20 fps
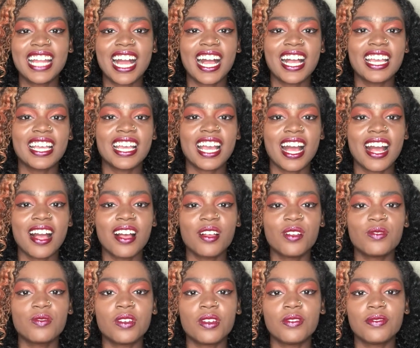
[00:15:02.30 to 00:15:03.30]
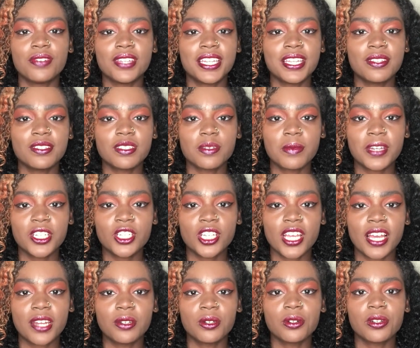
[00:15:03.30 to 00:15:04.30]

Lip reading: I have videos on my channel